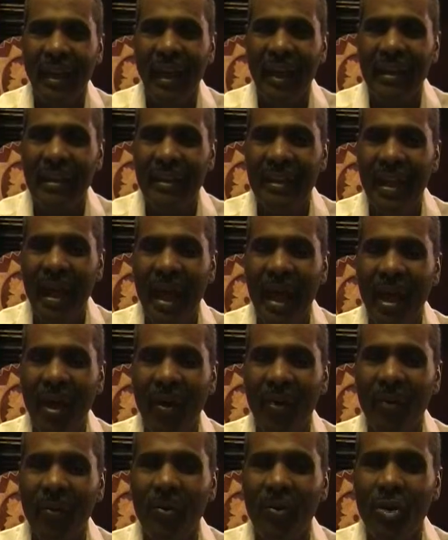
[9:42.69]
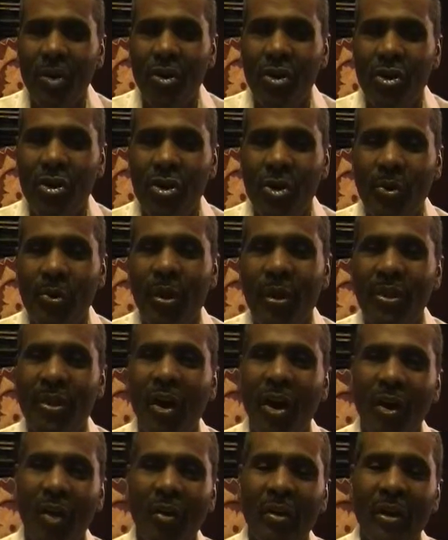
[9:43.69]
And now you can
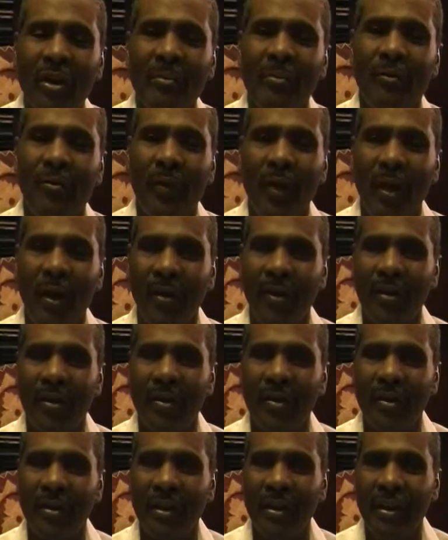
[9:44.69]
call him Father